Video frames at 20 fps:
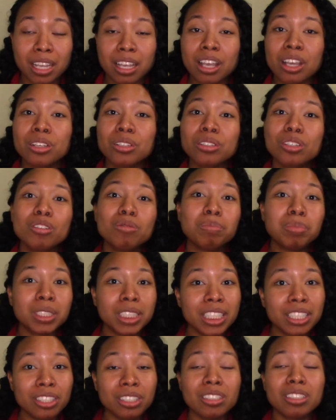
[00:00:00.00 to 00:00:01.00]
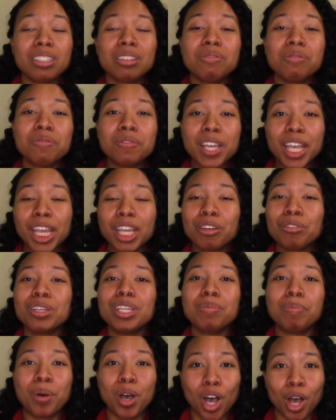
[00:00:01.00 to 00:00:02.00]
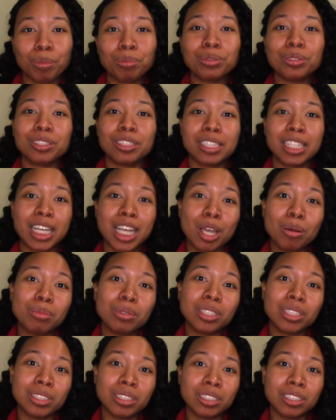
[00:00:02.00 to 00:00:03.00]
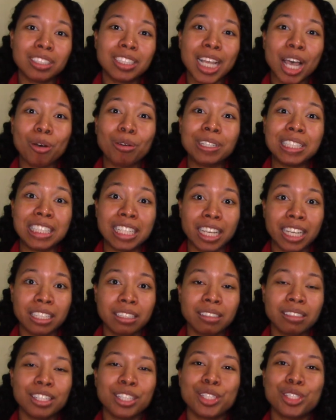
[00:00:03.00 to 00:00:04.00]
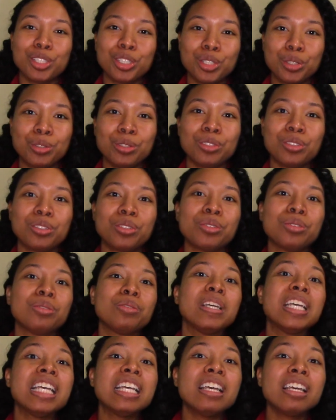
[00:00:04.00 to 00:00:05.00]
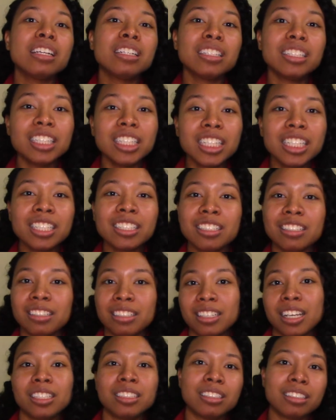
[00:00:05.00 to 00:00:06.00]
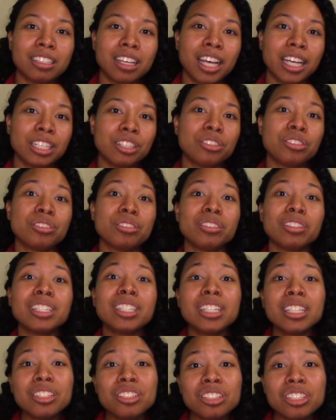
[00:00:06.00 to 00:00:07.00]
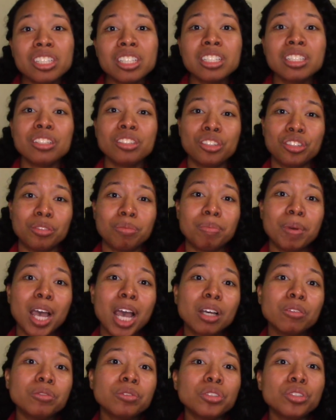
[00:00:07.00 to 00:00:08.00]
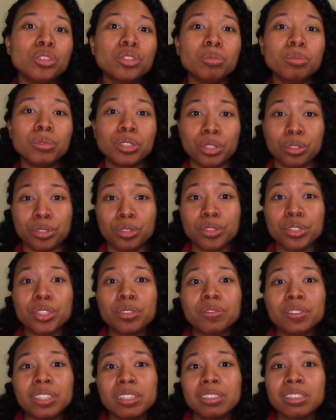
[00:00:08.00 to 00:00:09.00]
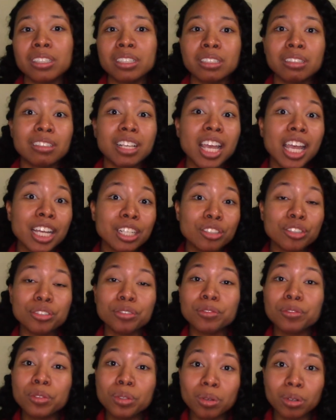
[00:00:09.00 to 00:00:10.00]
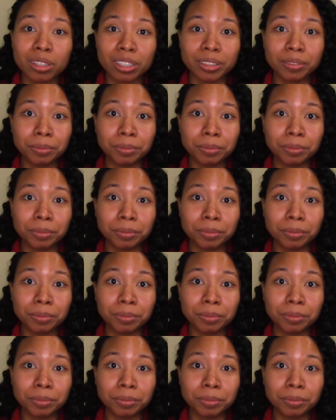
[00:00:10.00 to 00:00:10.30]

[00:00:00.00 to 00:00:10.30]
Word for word: So bleach is a very popular chemical nowadays that is used to clean and sanitize your kitchen, your bathroom, your surfaces, and your floor.